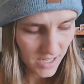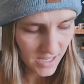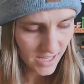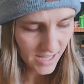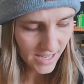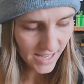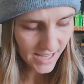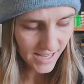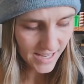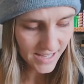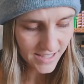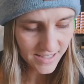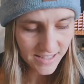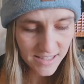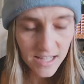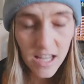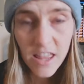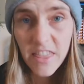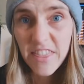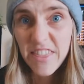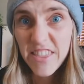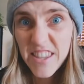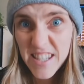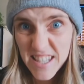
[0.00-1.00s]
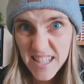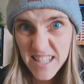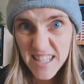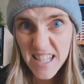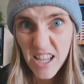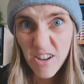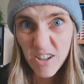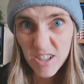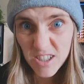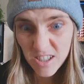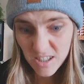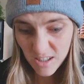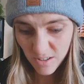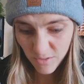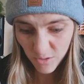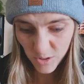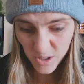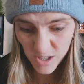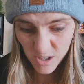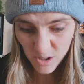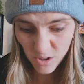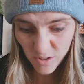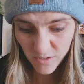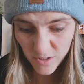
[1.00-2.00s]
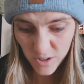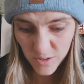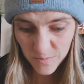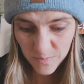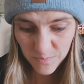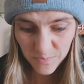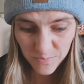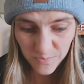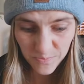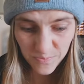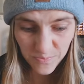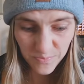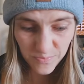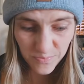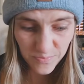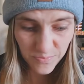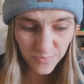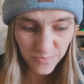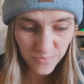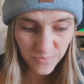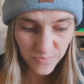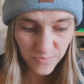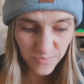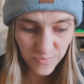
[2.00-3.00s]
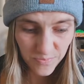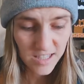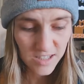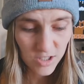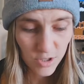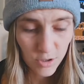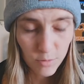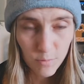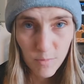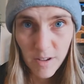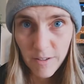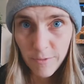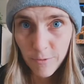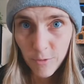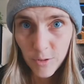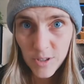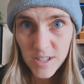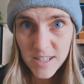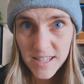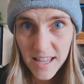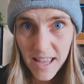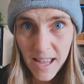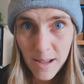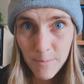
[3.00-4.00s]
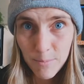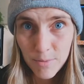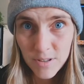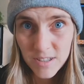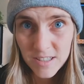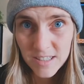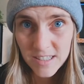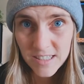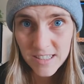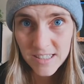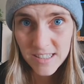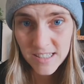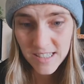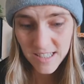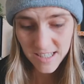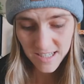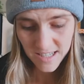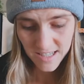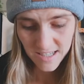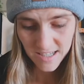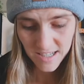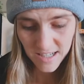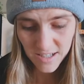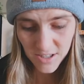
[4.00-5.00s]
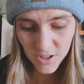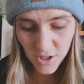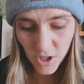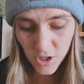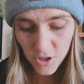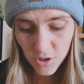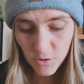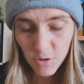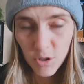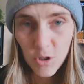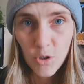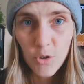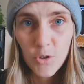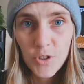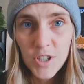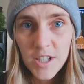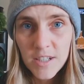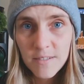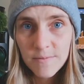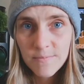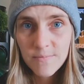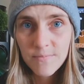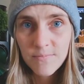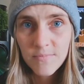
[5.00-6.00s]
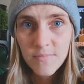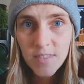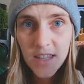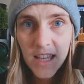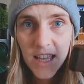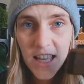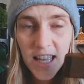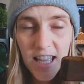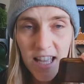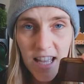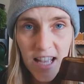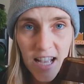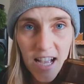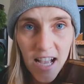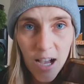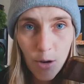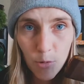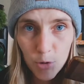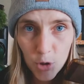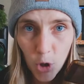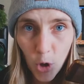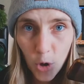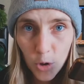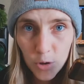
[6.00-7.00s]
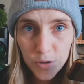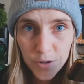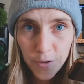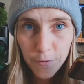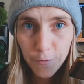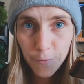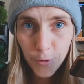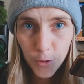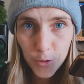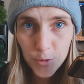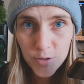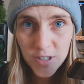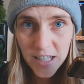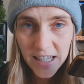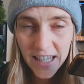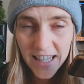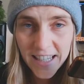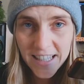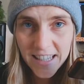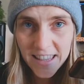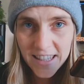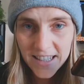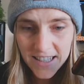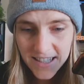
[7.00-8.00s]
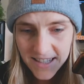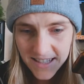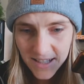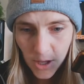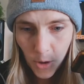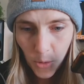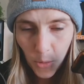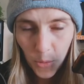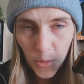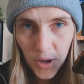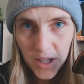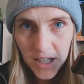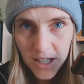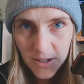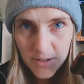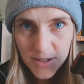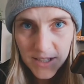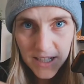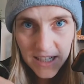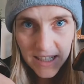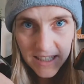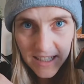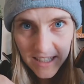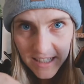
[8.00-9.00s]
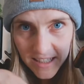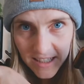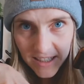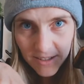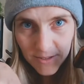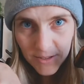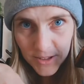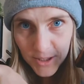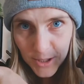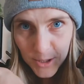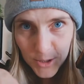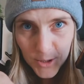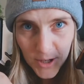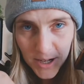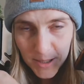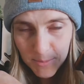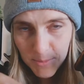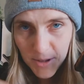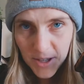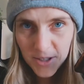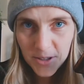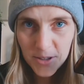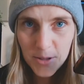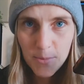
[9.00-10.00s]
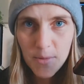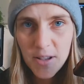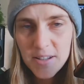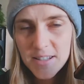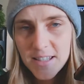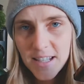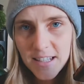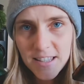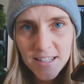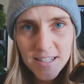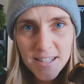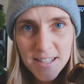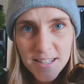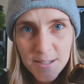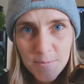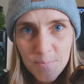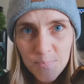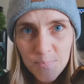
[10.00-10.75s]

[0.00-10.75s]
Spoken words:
and this is how I did the voiceover. I took my voice app, started recording. I would hold the phone like this while I was clicking with the trackpad on the mouse like this,